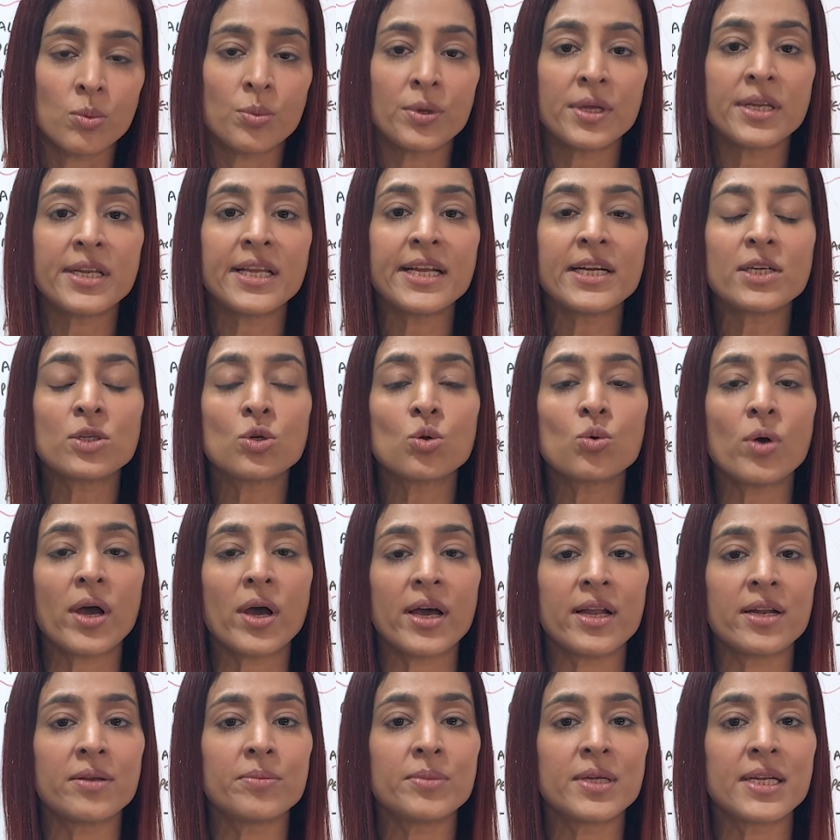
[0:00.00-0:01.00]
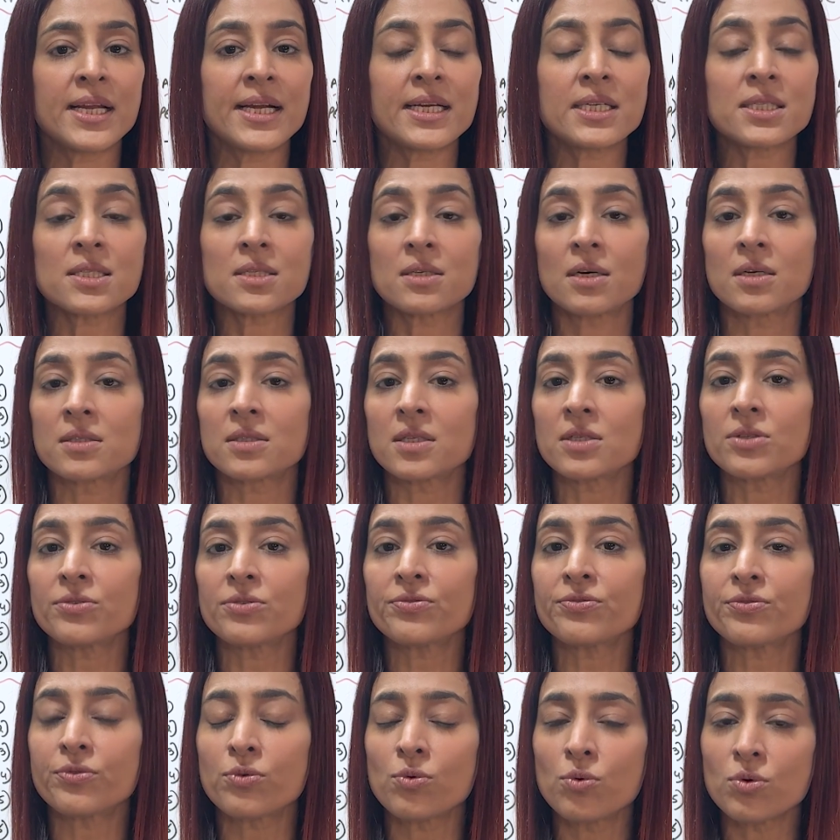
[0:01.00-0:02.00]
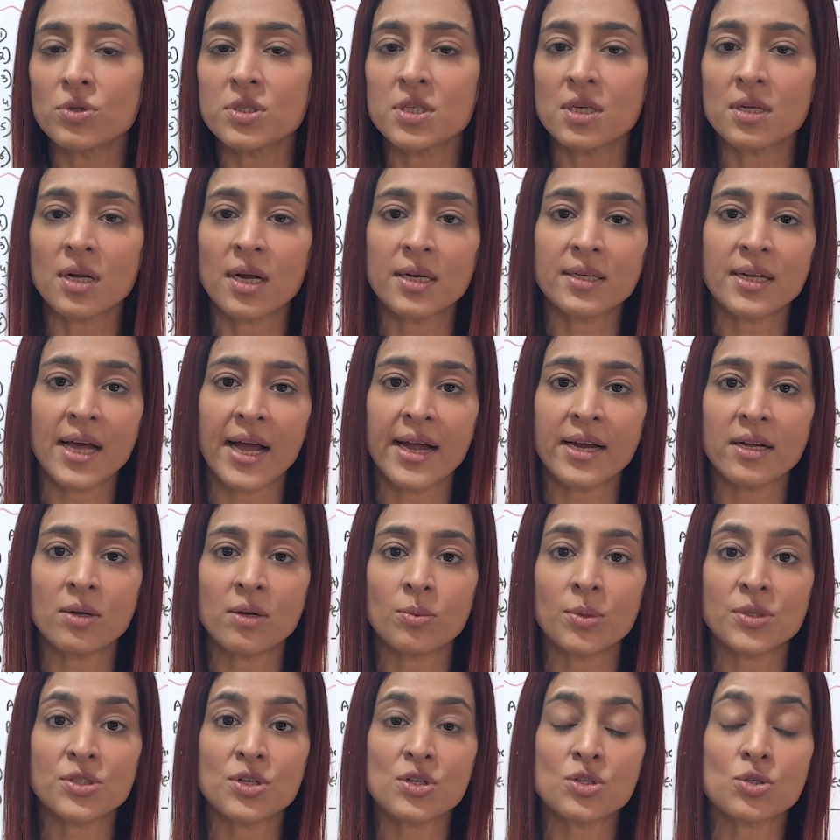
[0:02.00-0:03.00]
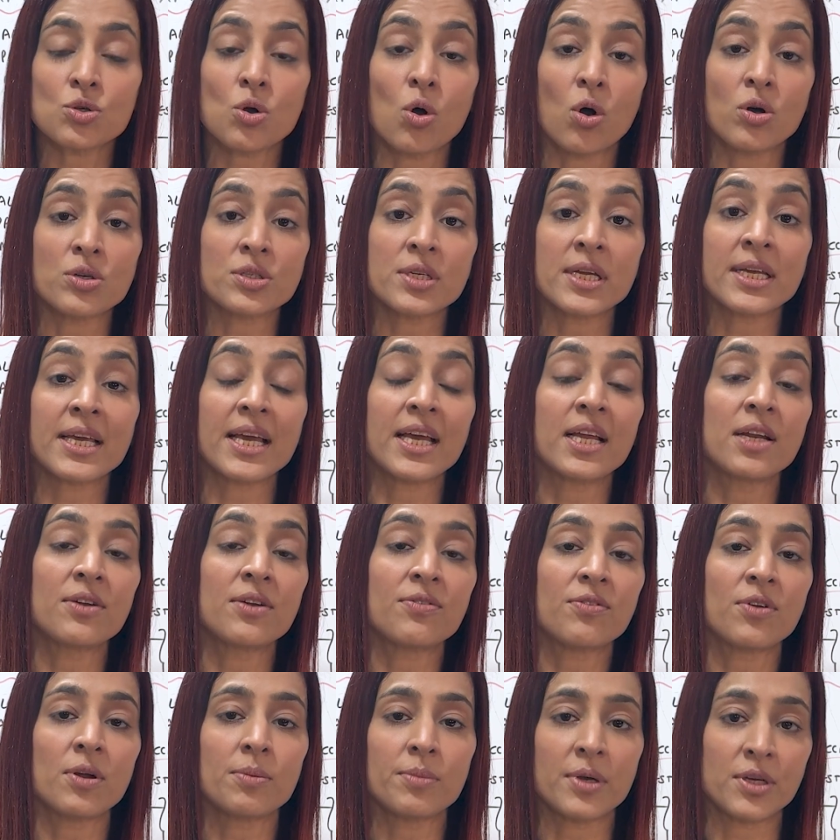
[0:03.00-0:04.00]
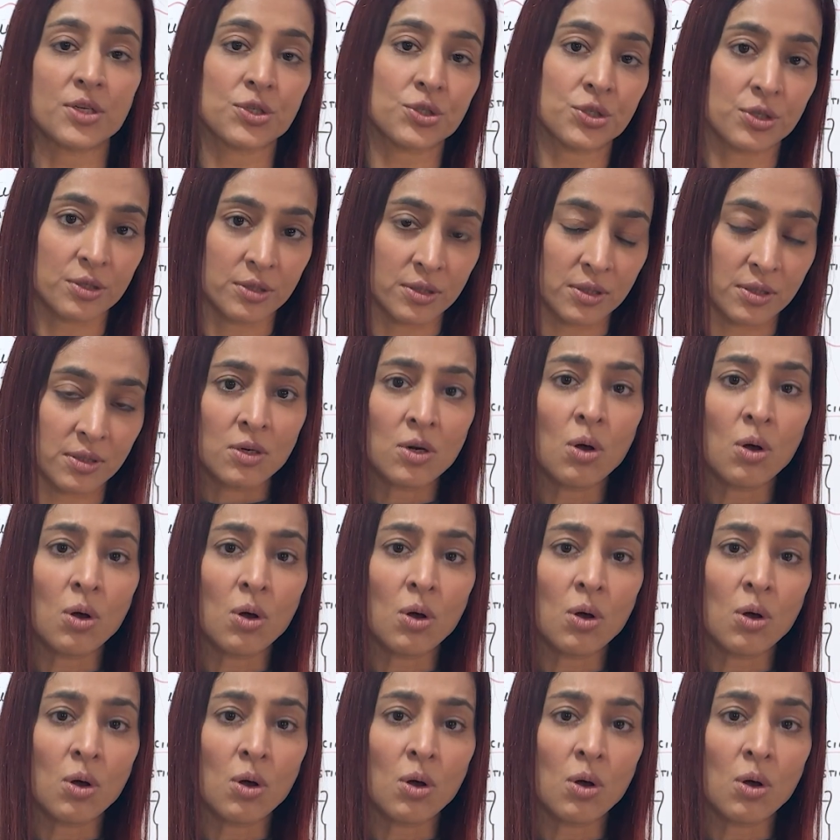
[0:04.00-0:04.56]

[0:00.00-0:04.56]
We need to eliminate certain foods in our diet which is causing inflammation.